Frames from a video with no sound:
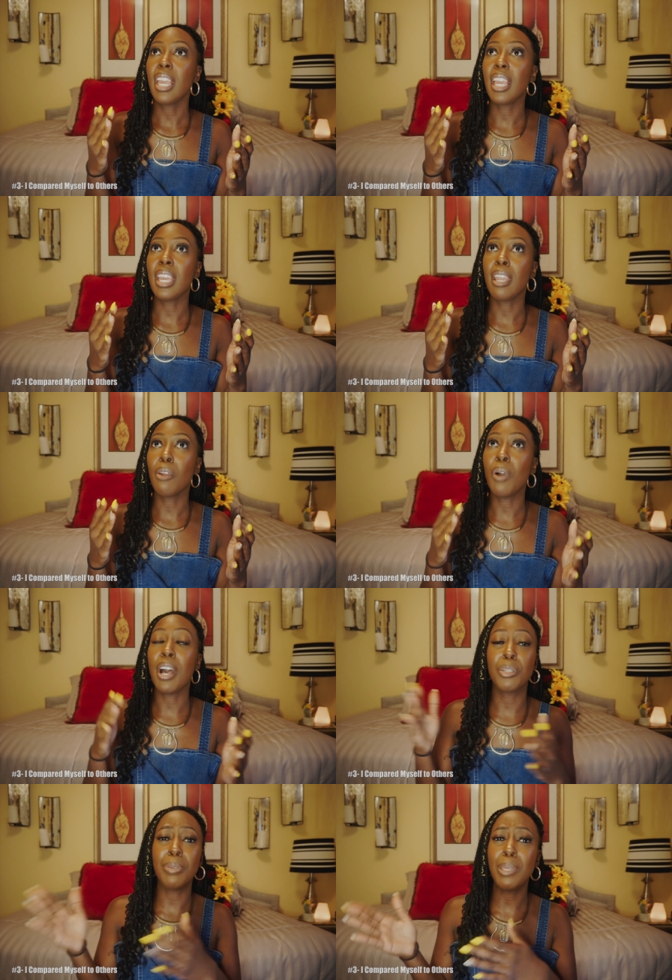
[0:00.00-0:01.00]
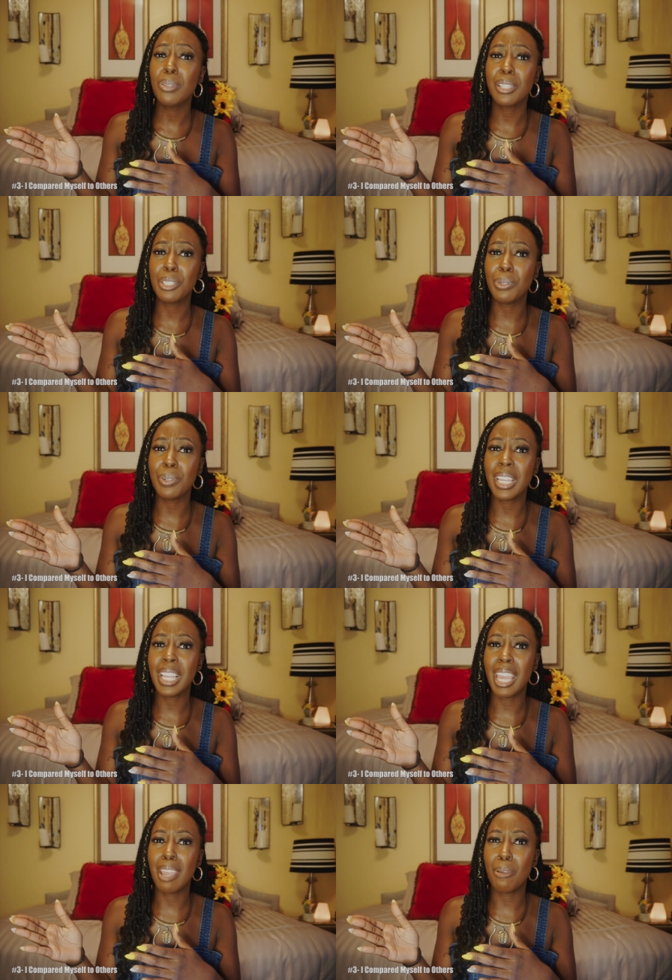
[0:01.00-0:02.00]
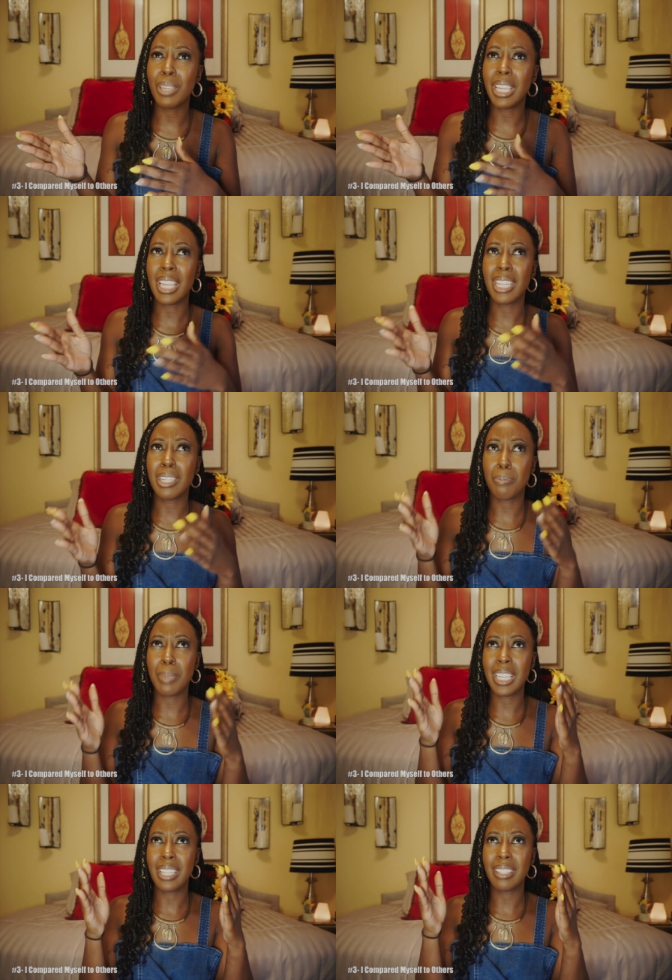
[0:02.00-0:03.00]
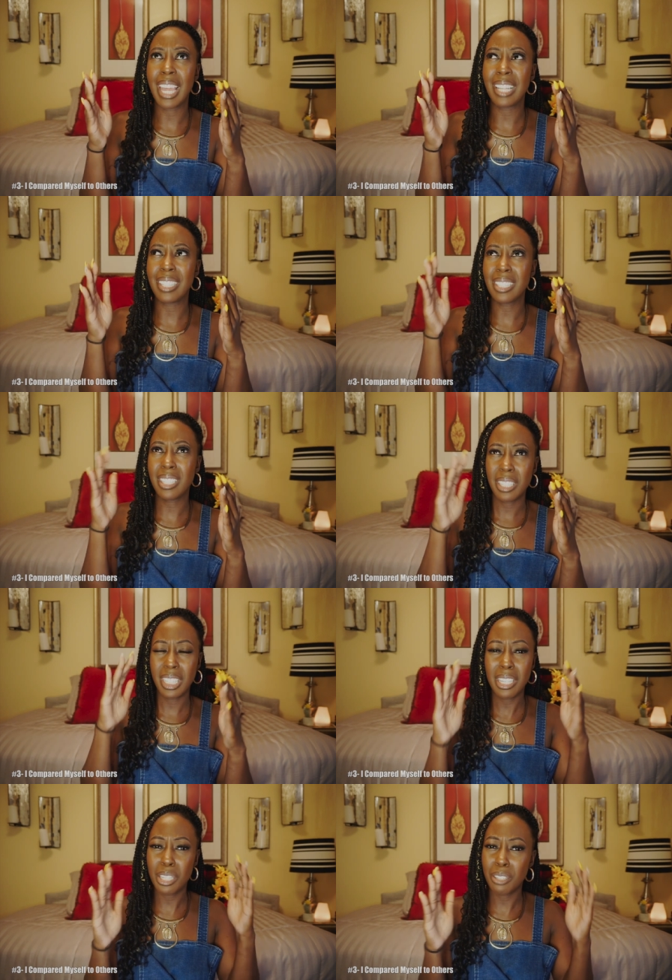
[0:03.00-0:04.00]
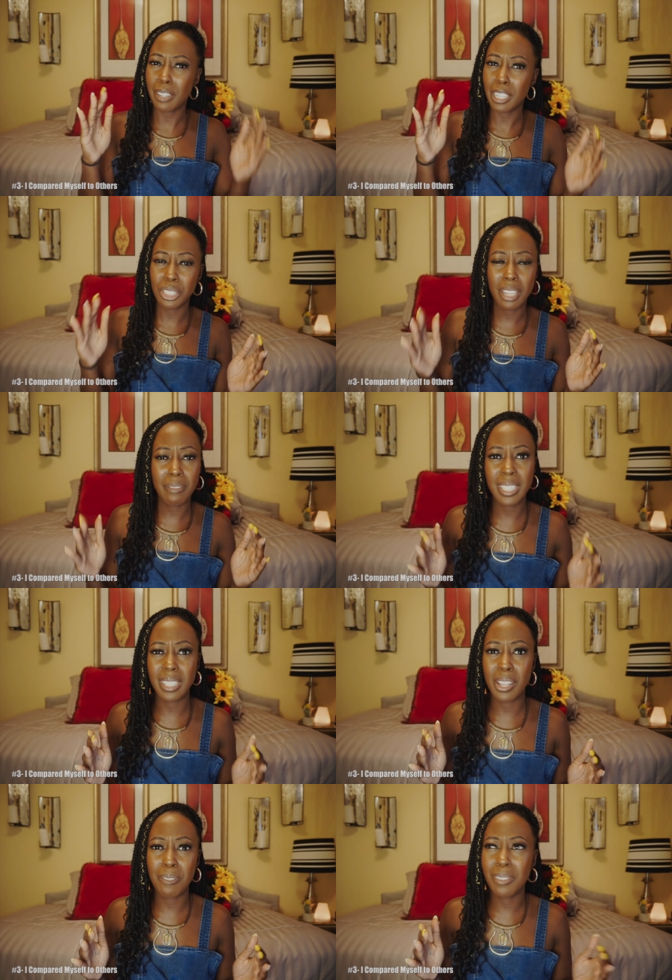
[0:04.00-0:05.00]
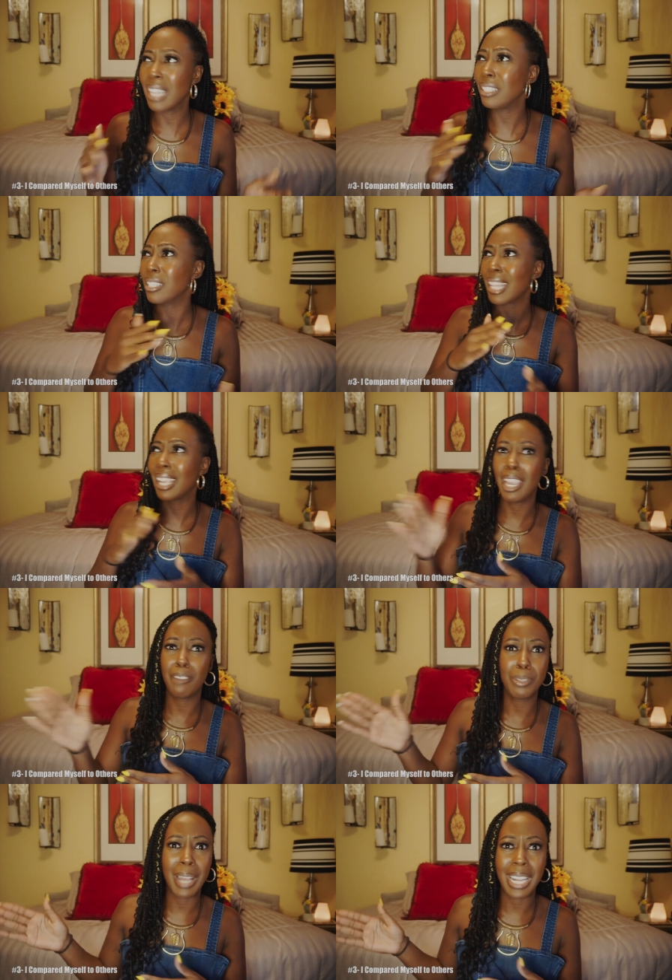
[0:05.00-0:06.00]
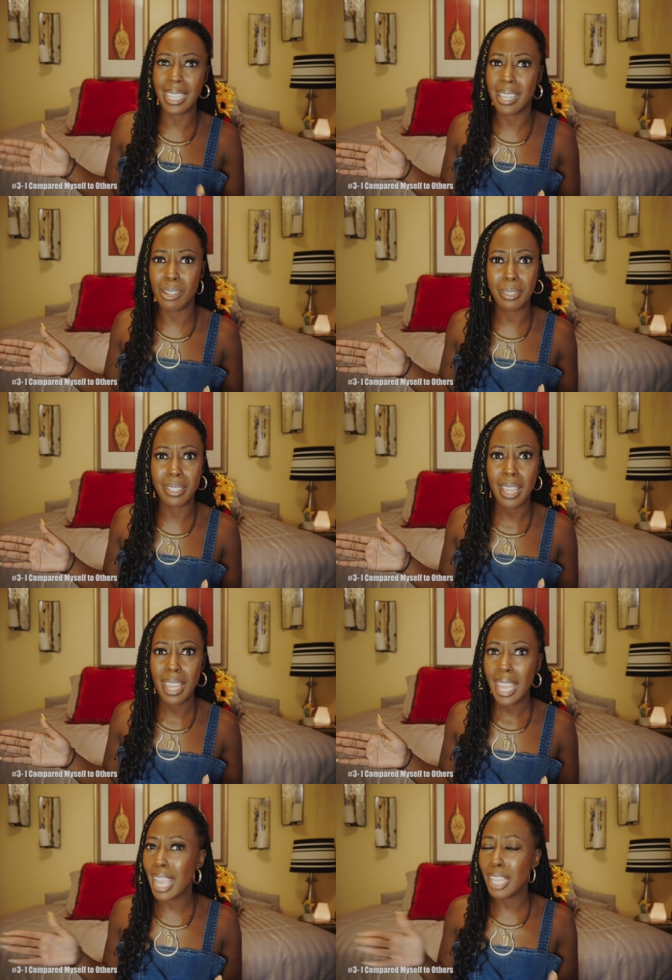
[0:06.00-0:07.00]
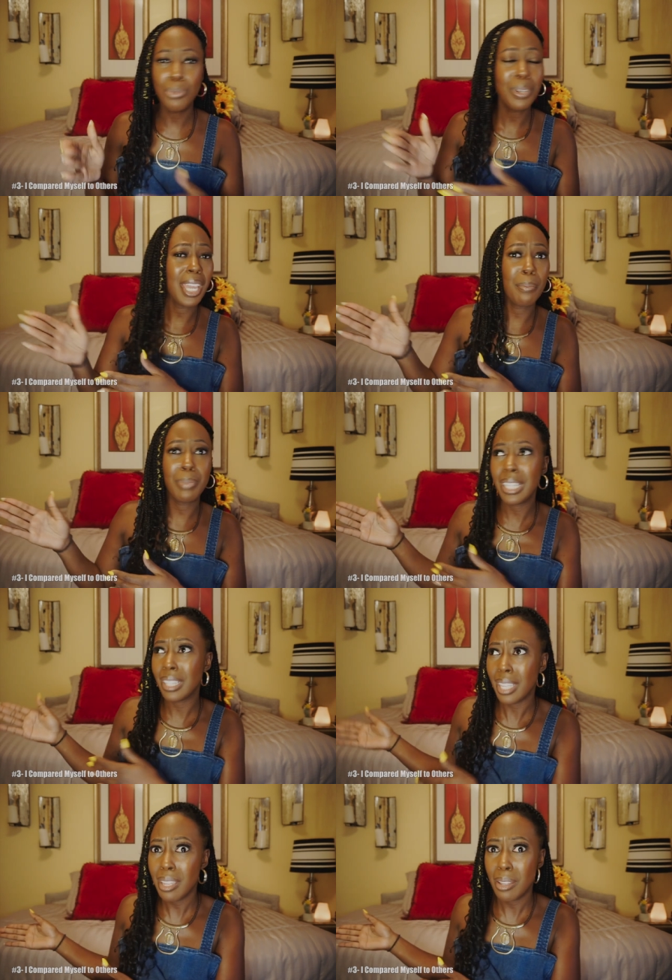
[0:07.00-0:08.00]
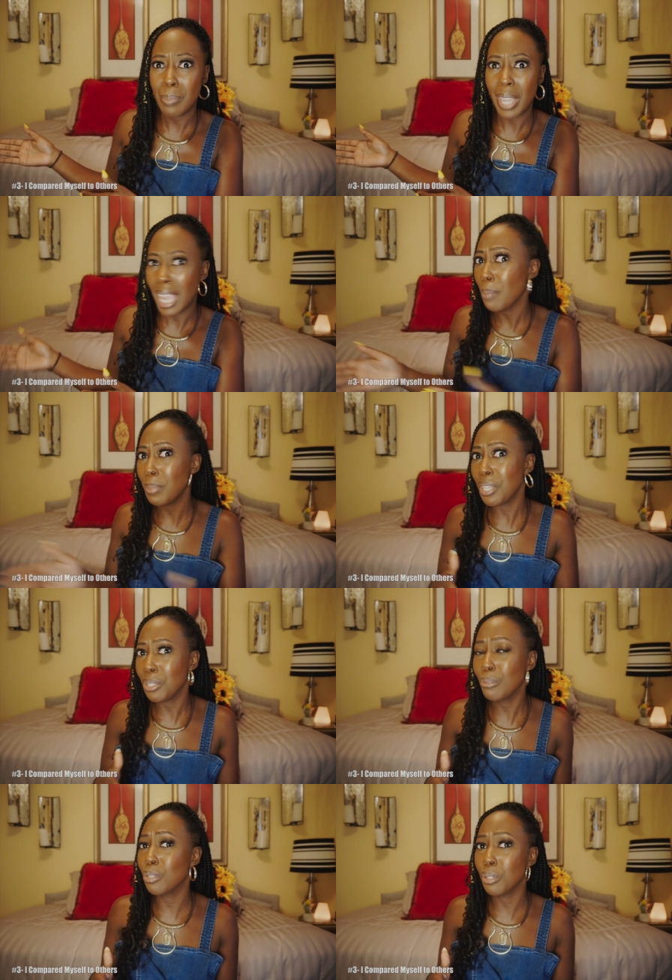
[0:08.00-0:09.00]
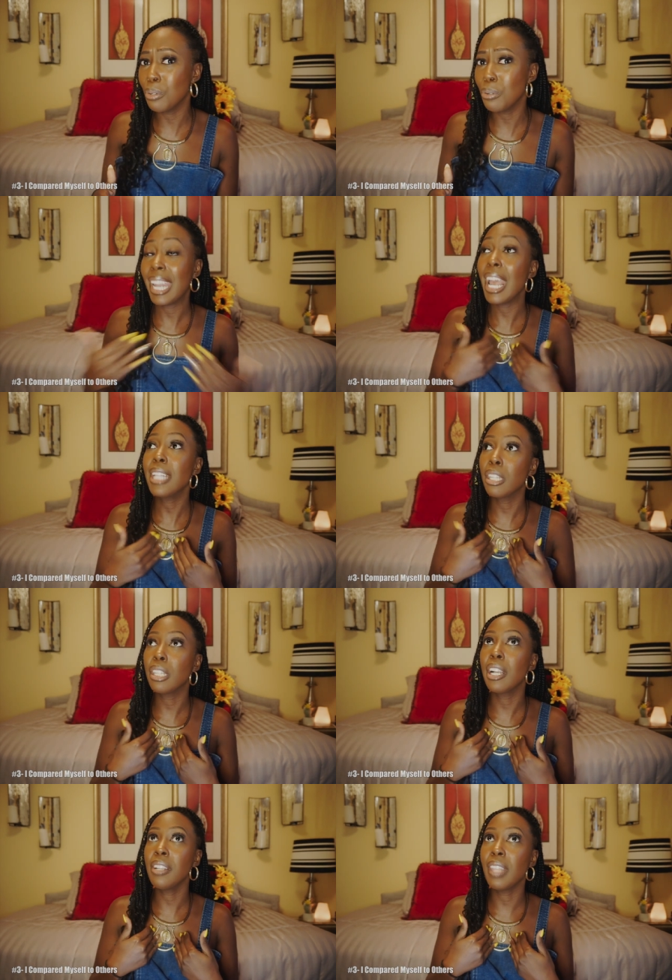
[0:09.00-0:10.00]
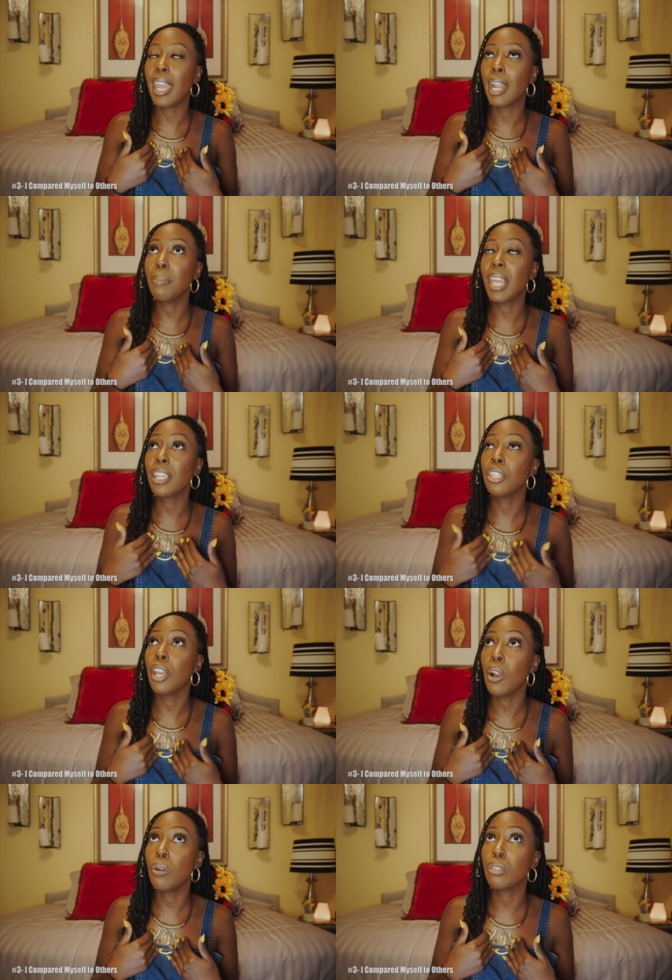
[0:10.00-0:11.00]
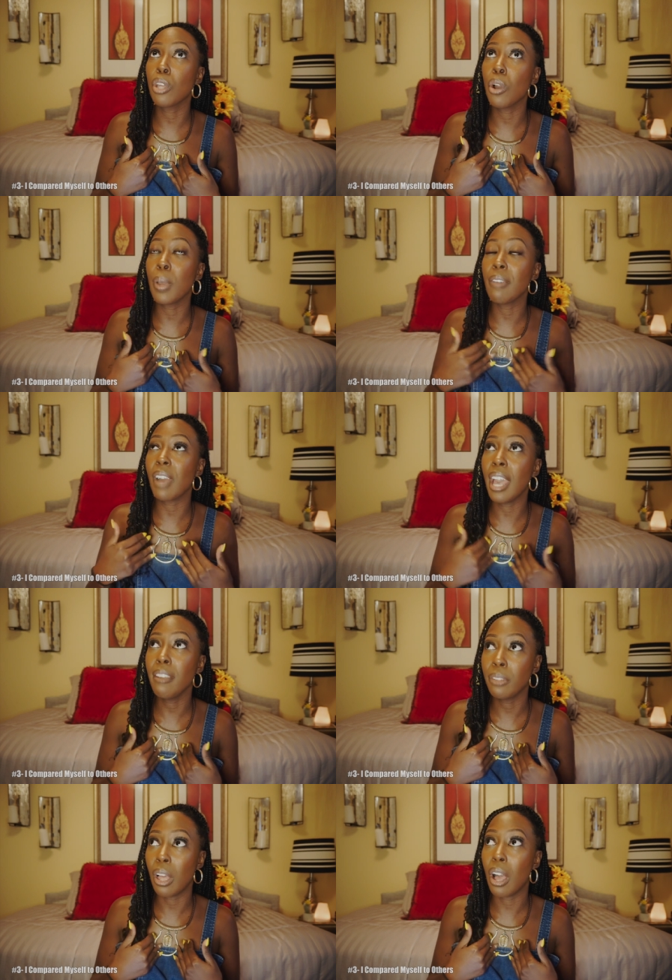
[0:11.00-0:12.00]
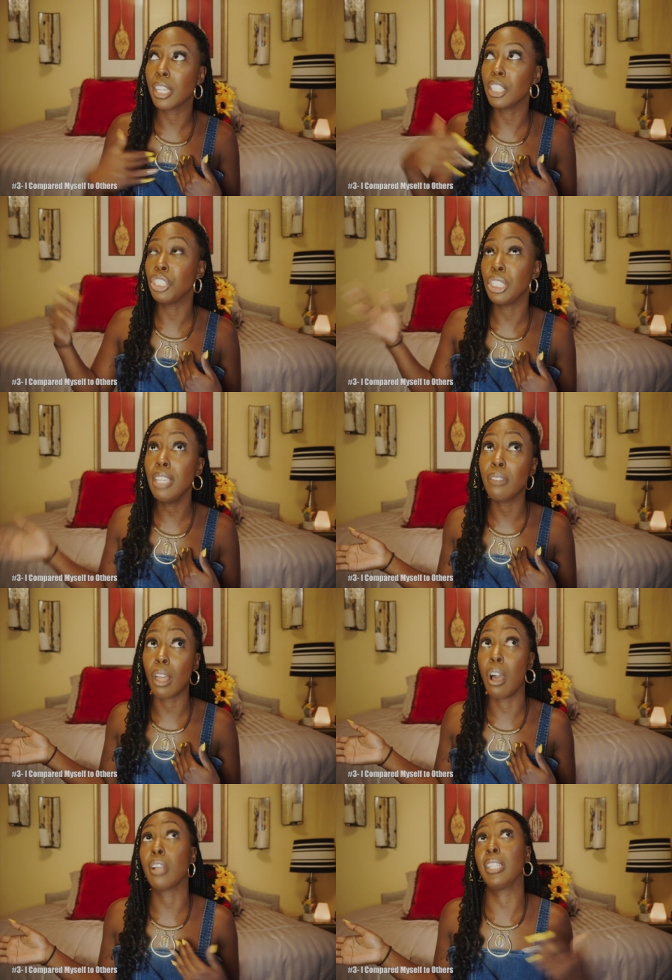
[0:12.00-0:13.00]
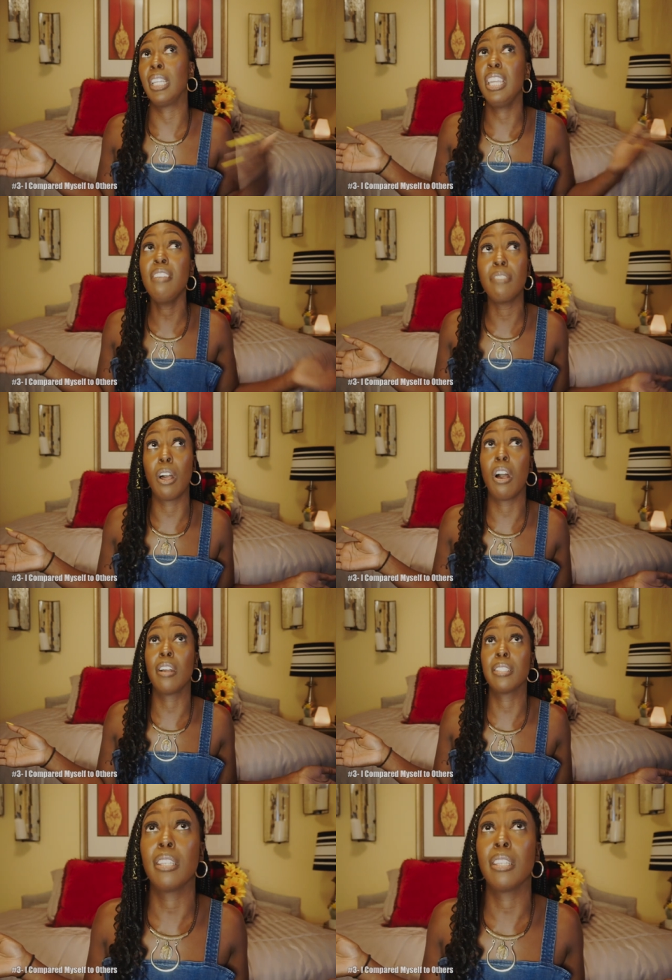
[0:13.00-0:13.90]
in what other people are doing and we end up making like this cookie cutter version of ourselves that looks like everybody else. And you can't be them and be you too. And I had to learn that. I'm like, yo, so if I vlog and she vlogs and he vlogs,